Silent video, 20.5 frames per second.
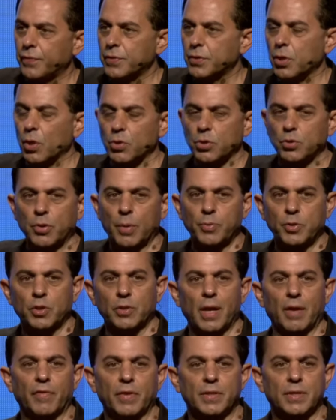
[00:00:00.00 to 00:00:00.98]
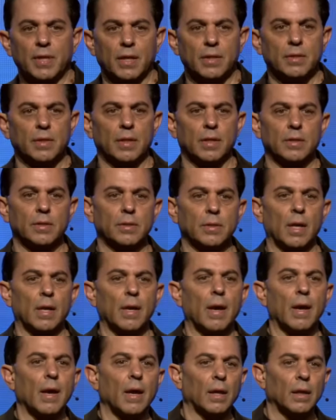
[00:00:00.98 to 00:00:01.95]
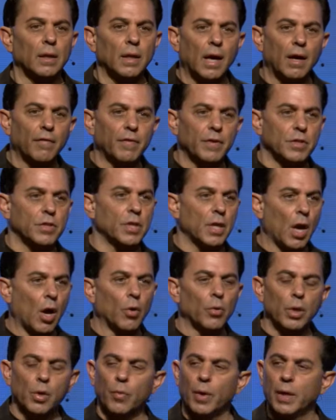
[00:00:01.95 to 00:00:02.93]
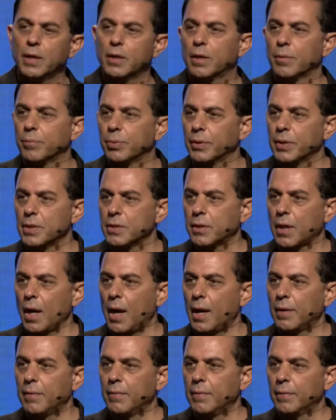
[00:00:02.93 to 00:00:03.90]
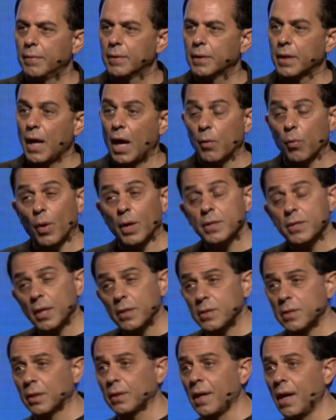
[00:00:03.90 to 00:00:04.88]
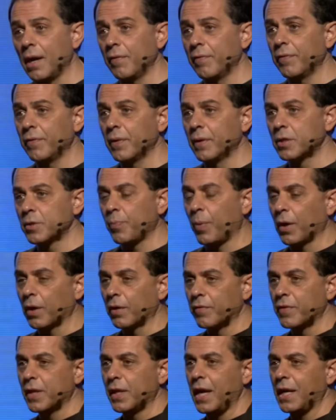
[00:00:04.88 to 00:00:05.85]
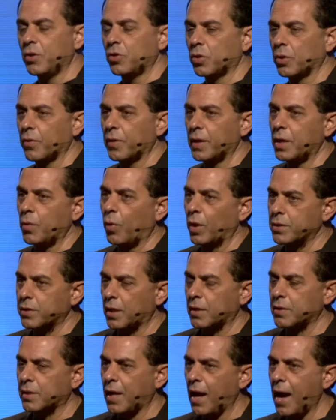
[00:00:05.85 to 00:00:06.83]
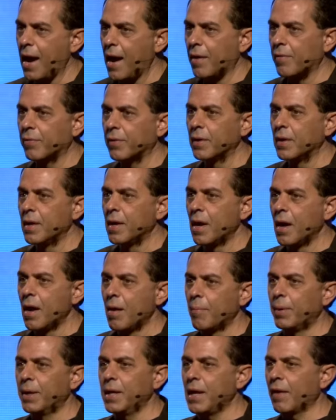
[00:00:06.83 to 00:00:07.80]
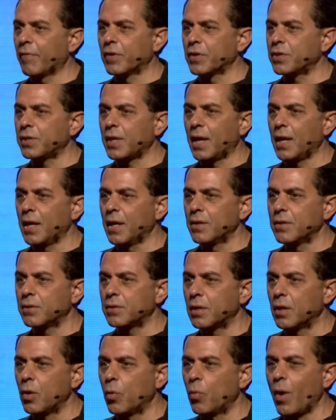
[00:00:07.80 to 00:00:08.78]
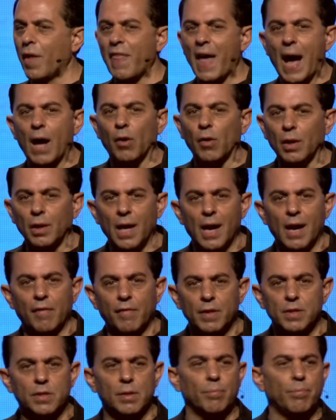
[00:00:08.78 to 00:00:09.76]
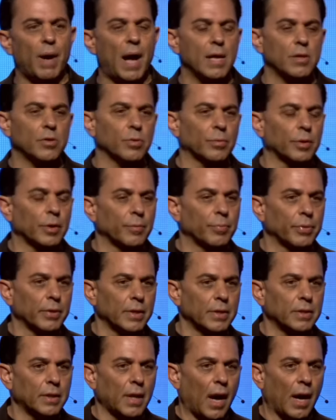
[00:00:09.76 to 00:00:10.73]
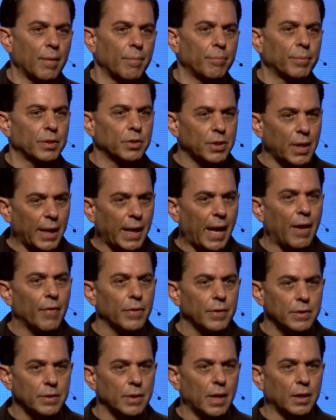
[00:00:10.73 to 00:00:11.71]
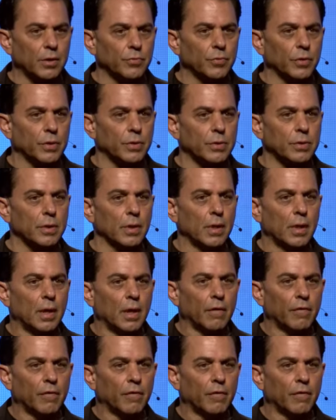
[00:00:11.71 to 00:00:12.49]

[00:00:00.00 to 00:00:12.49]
So scripture never says this. Love is the only way you can please God. God wants us to love. It's part of the nature that he wants us to have. But he never says, without love, it's impossible to please God. But check out this next verse.